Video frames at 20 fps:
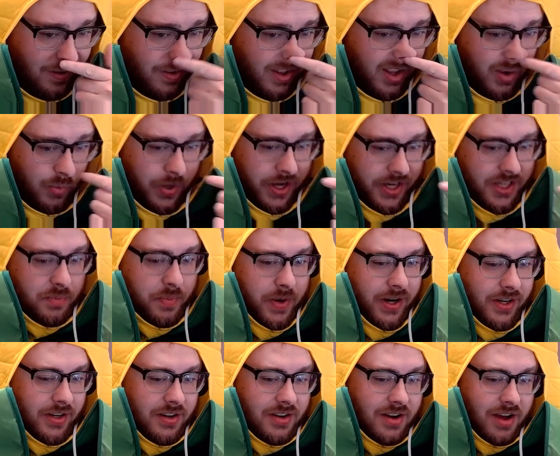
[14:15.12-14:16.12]
we
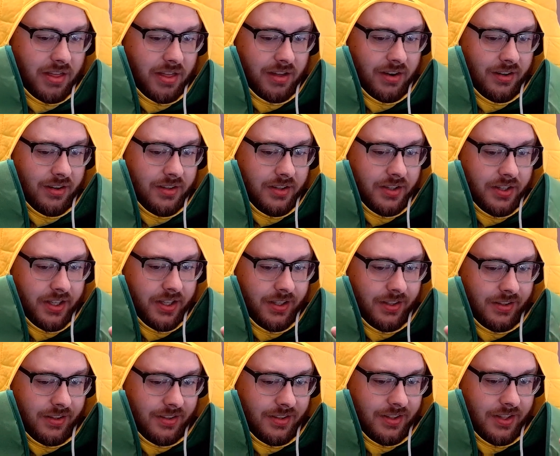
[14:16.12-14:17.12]
expected nothing,
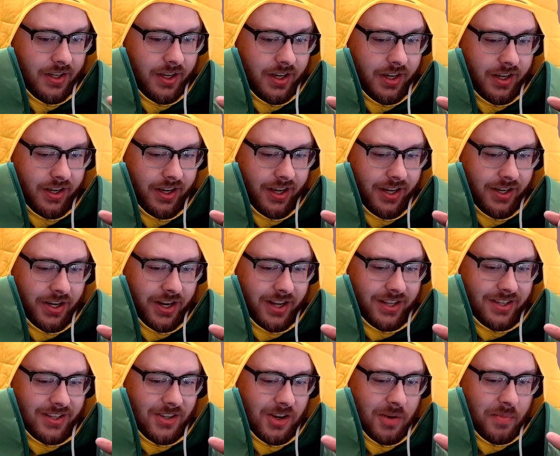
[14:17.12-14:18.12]
and
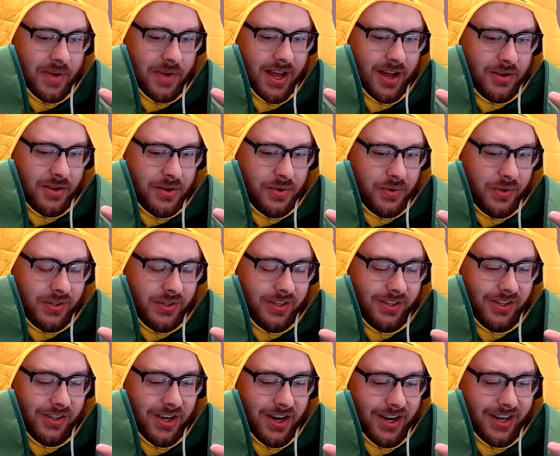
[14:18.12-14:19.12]
yet somehow you still
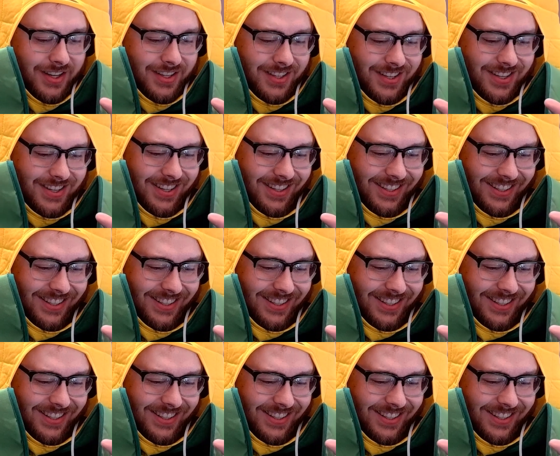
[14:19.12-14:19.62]
yiked.